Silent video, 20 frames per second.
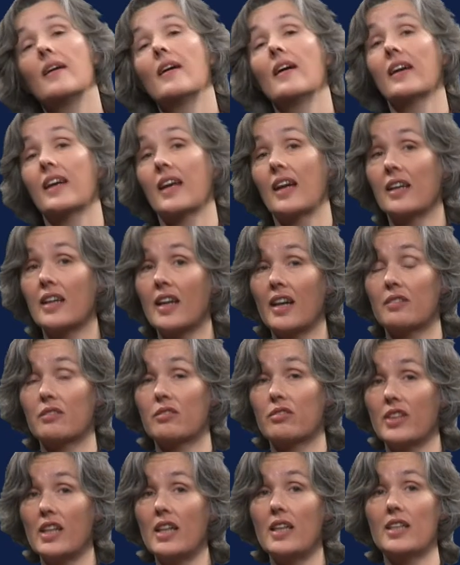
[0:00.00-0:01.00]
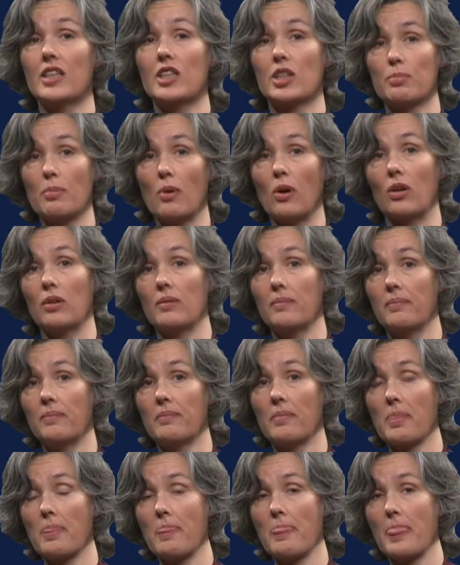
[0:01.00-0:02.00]
can get really small.
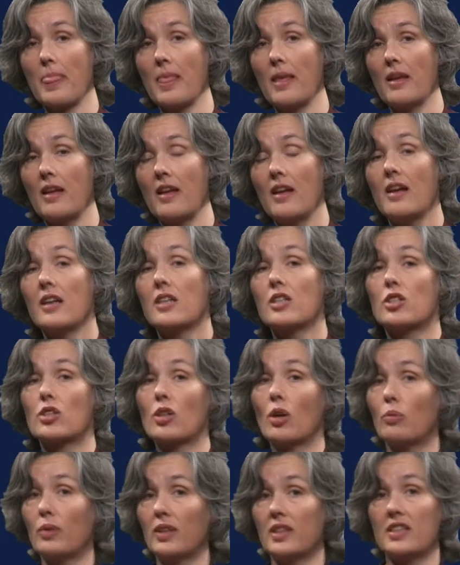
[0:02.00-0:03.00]
So with